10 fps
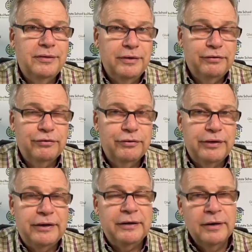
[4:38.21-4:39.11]

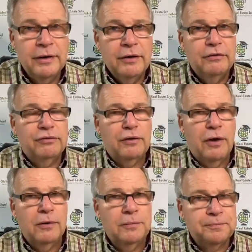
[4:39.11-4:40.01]
district.
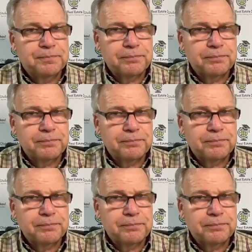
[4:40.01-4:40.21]
So